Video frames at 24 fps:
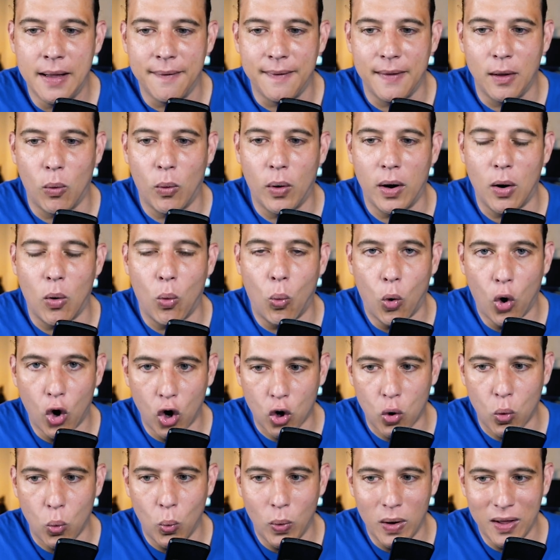They want to
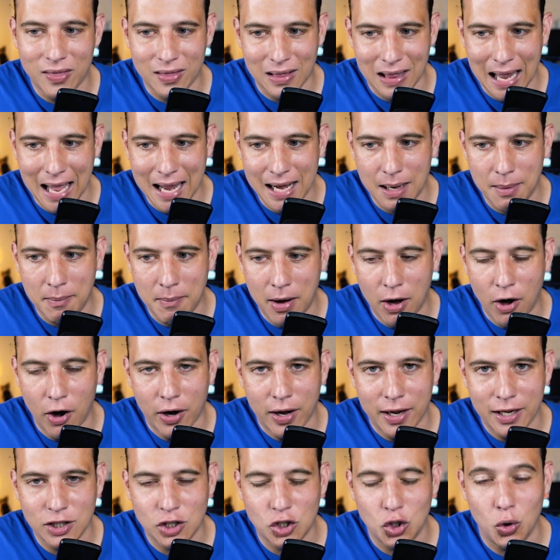work with Latin
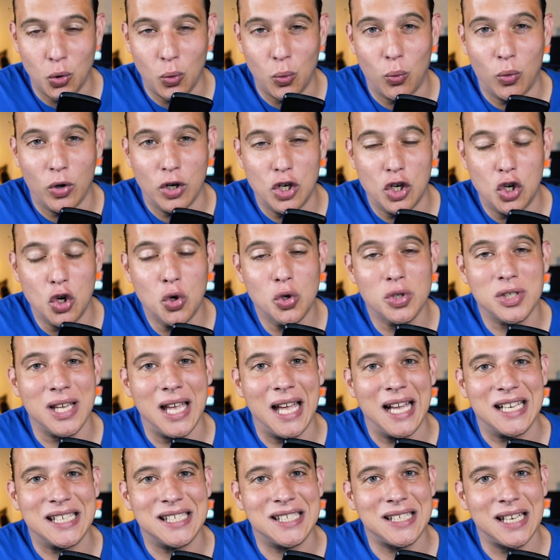America to reduce
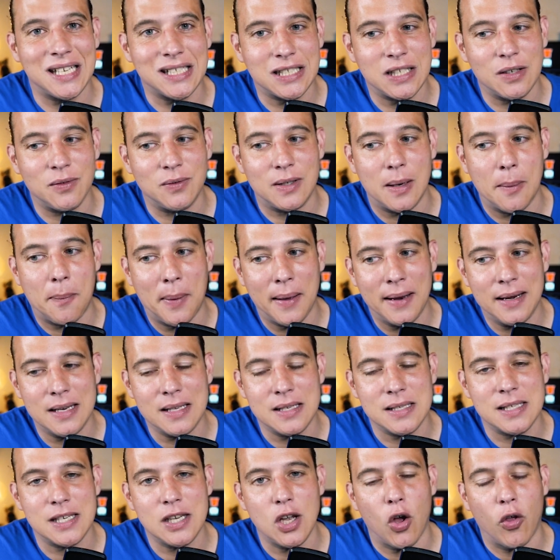excessive
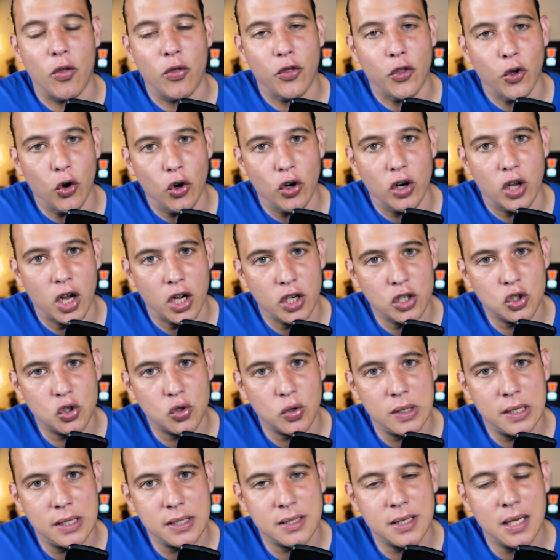dependency on third
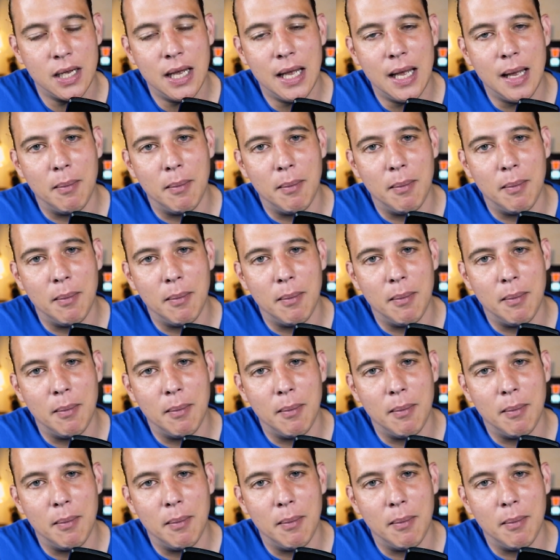countries,